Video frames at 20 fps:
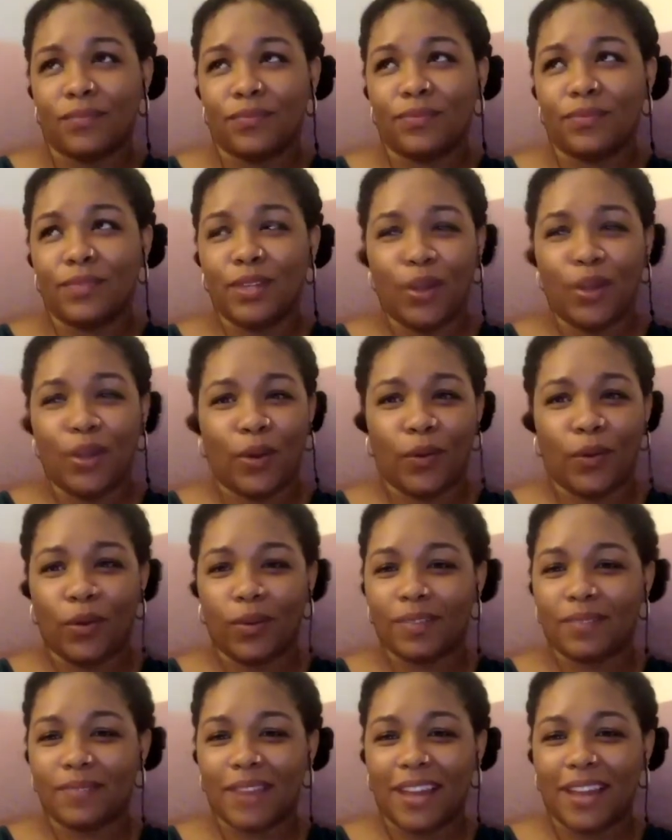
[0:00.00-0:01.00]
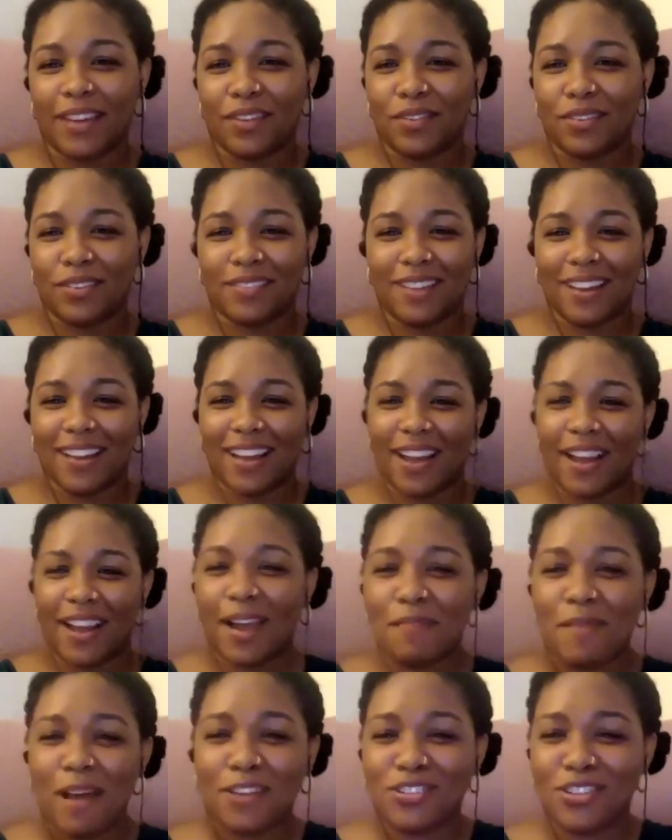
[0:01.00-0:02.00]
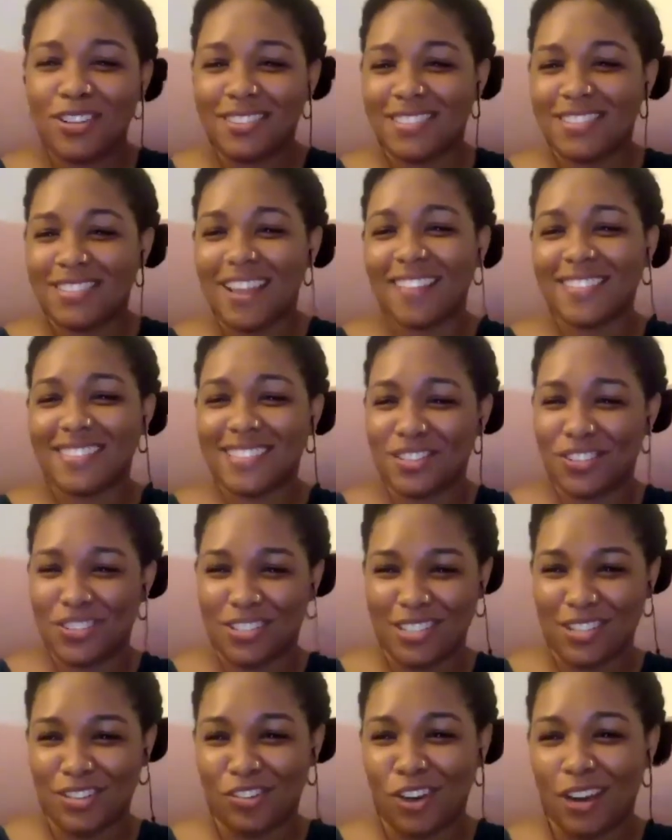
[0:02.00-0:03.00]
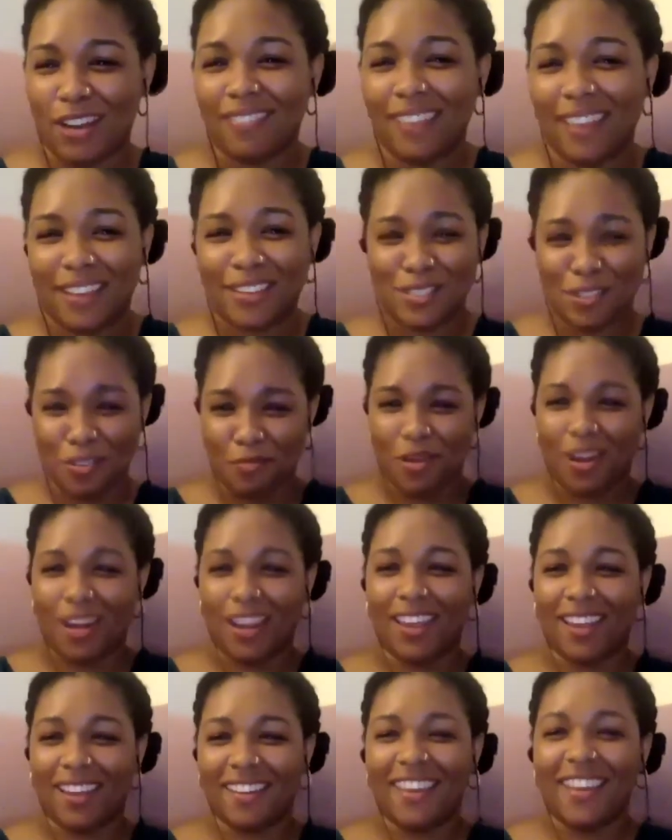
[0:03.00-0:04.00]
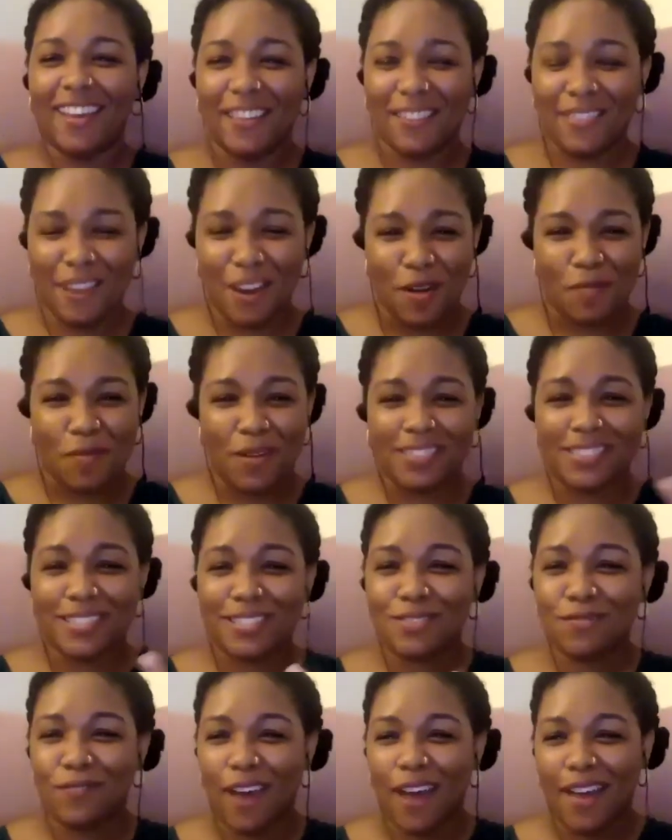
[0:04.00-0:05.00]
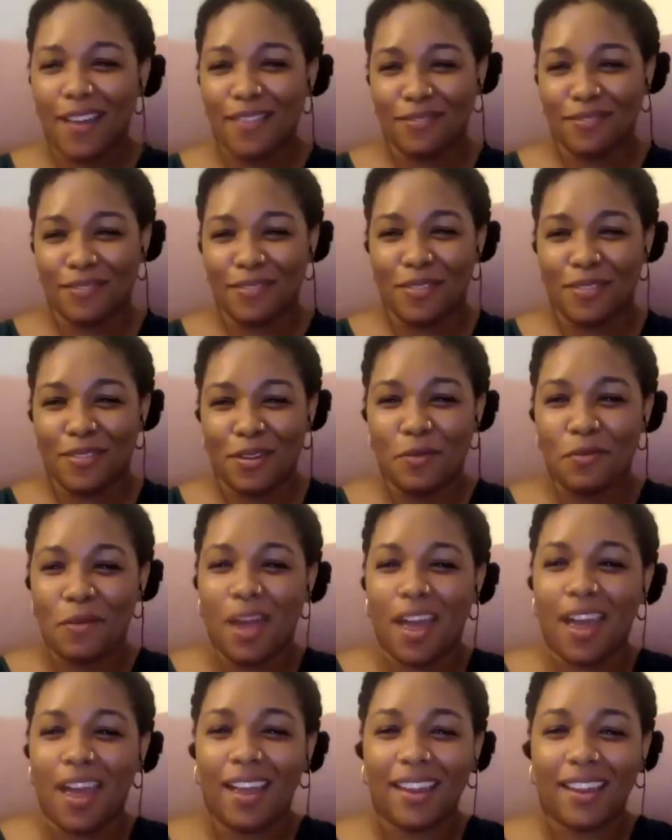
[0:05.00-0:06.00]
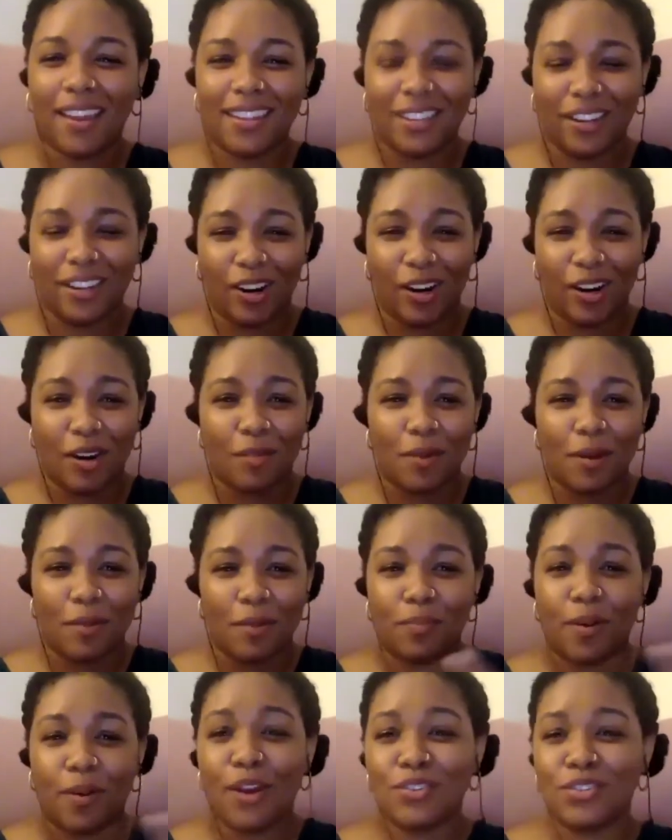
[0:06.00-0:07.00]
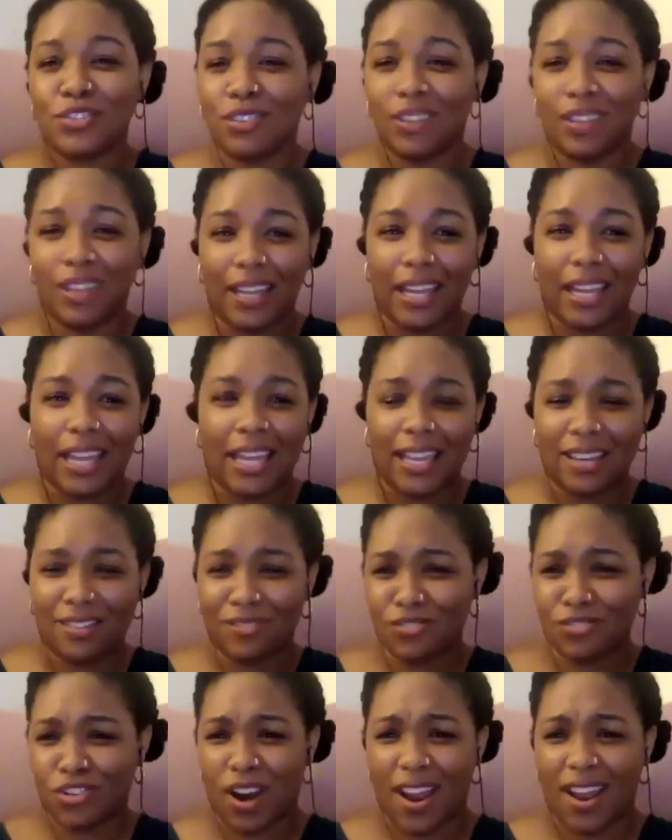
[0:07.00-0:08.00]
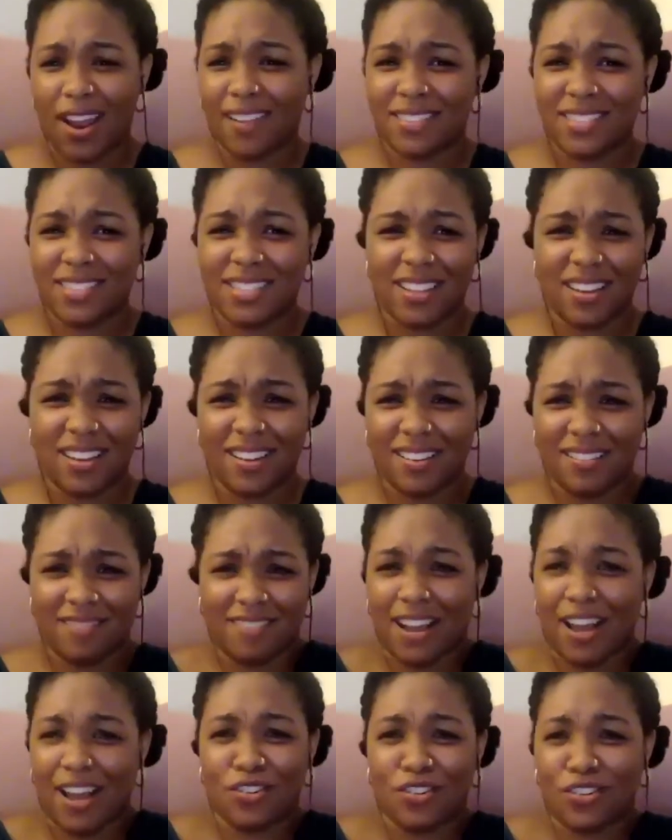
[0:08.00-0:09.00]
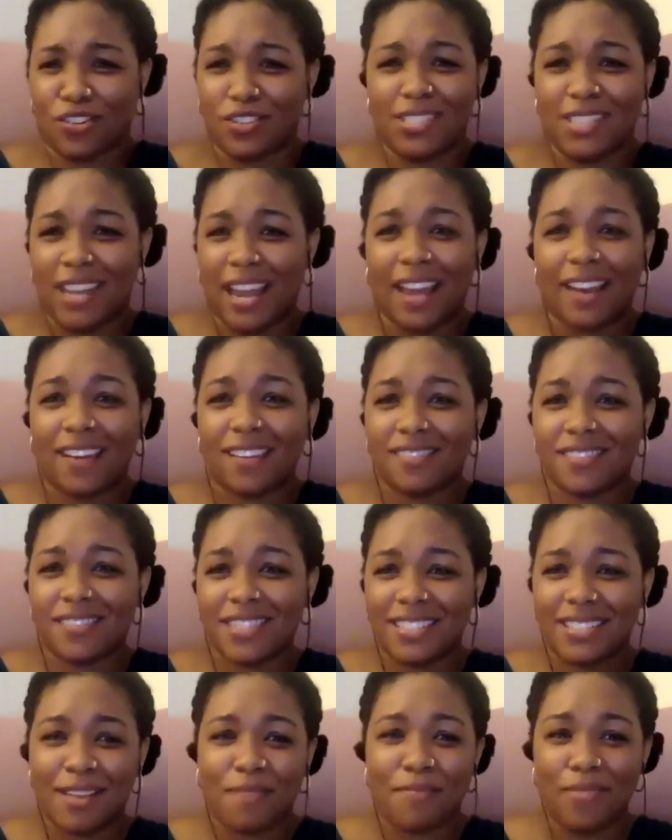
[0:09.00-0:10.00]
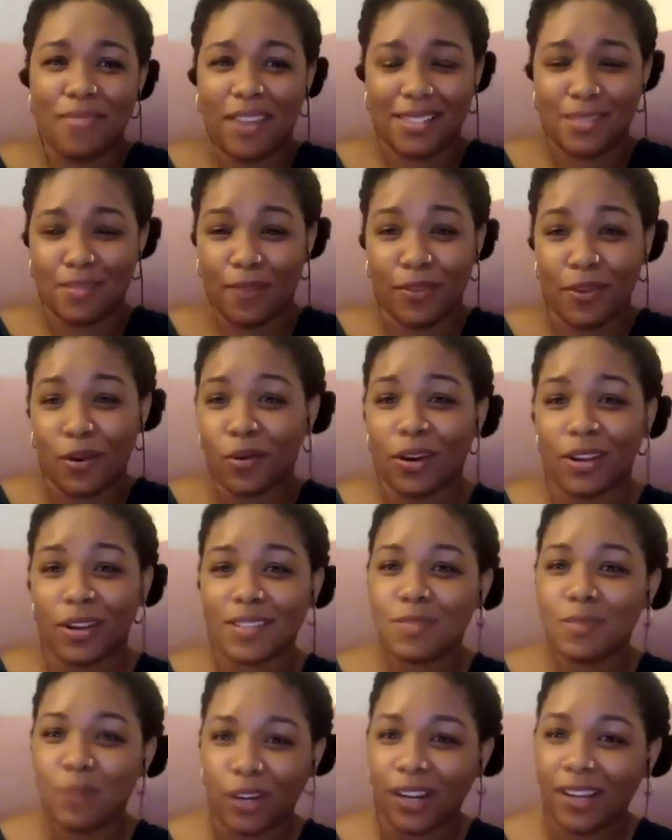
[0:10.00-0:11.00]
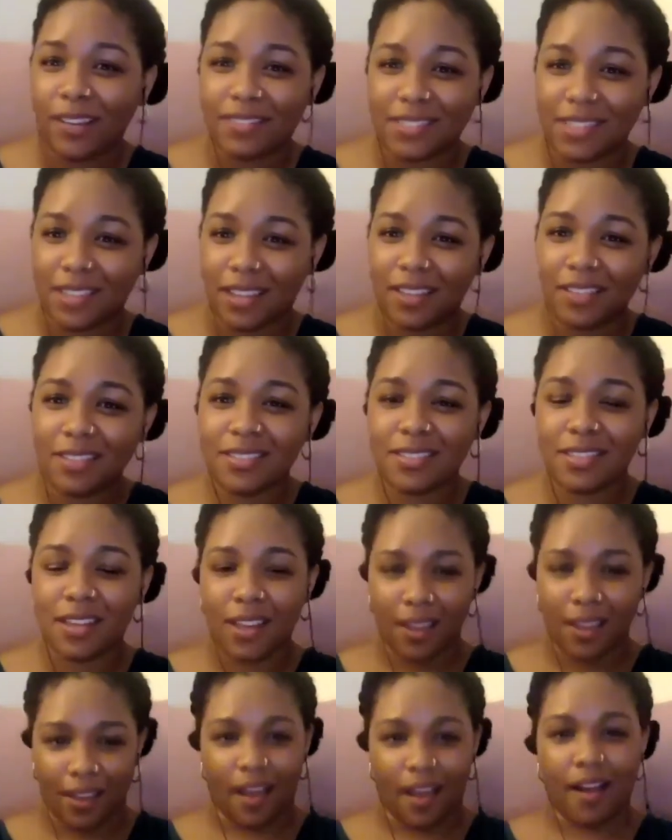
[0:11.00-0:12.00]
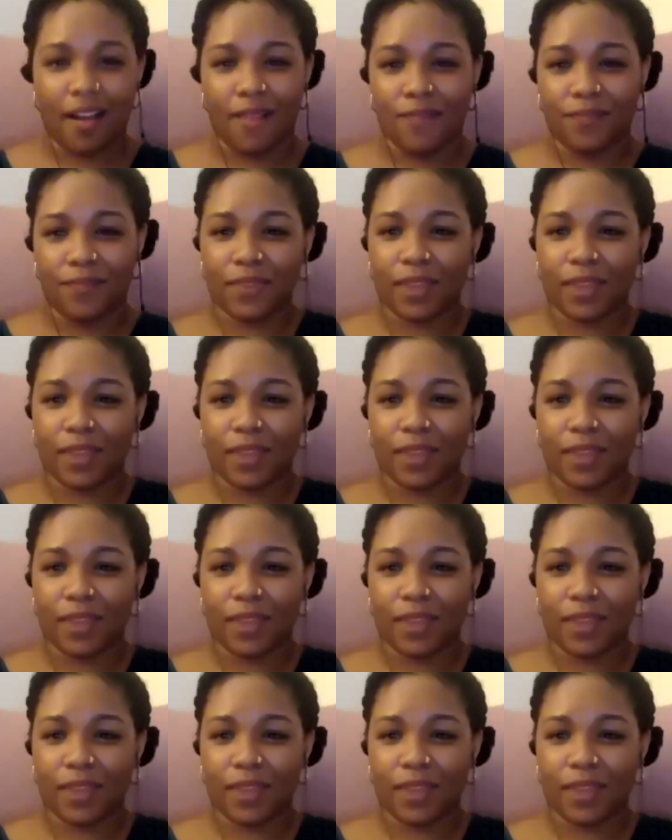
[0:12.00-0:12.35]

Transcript: you know, I don't, I imagine it's not such a secret. Like so many therapists find their way here partially in trying to understand some things about their own experiences. Um, yeah.